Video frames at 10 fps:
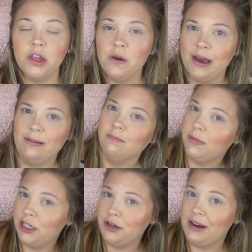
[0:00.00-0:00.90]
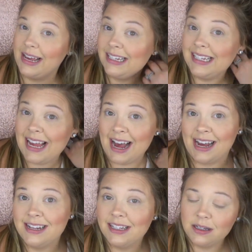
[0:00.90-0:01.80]
Okay, so next is
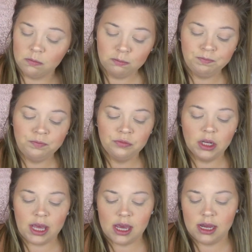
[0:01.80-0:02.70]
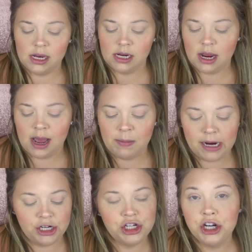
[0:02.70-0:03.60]
eyes. And I
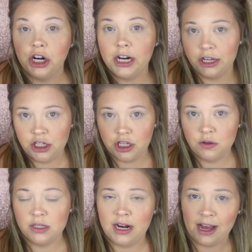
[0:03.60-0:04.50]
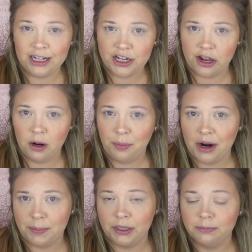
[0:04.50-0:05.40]
made sure and use an eyeshadow
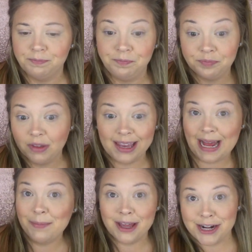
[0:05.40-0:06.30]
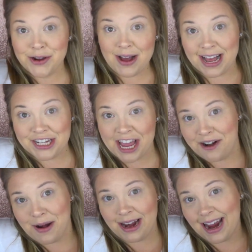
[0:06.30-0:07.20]
primer. And I'm gonna do
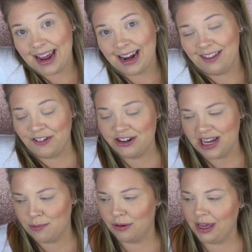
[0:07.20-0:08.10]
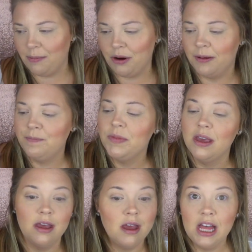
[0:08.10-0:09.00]
eyeshadow today, the first time on camera.
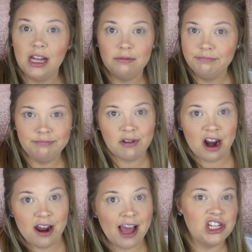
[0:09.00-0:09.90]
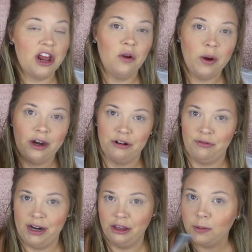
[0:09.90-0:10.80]
Not an eyeshadow wearer on a
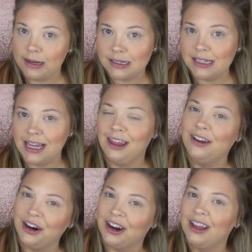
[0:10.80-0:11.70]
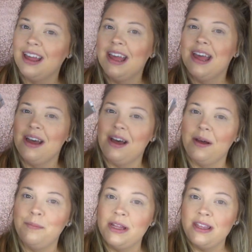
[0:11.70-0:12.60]
regular basis either.
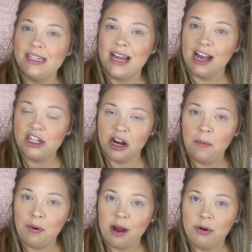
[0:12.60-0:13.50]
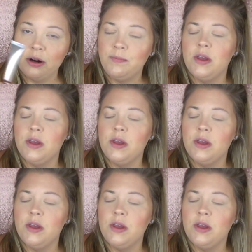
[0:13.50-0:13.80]
But this eyeshadow primer